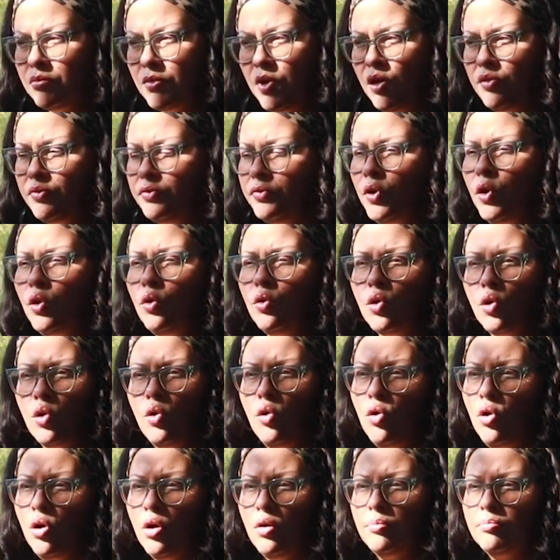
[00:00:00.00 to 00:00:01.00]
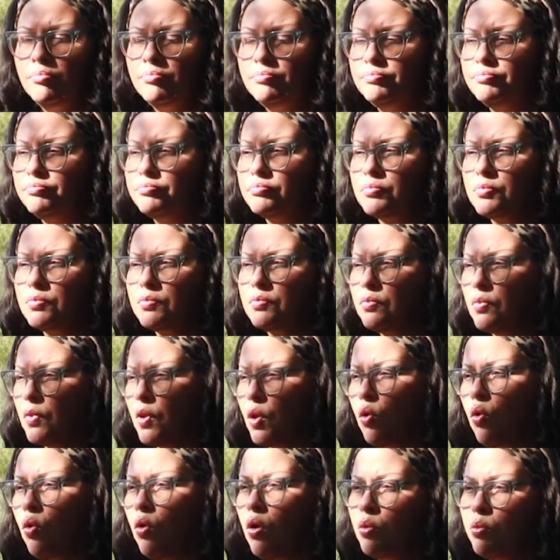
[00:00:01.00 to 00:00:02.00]
a phone call,
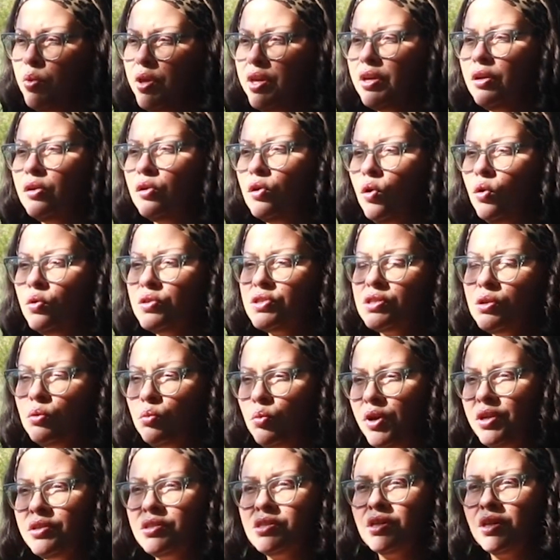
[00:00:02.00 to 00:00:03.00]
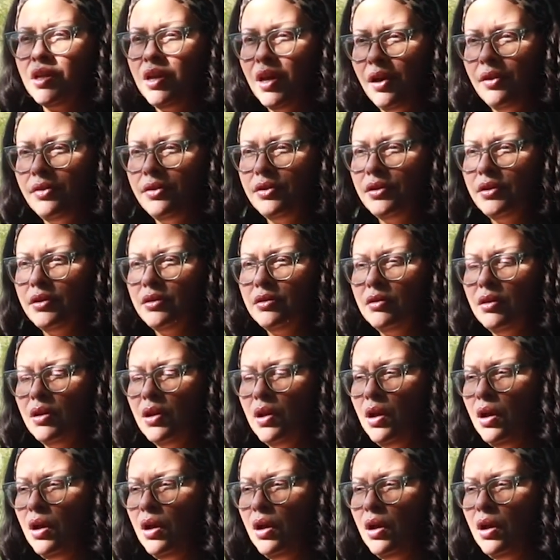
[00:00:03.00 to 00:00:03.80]
or we can go somewhere together,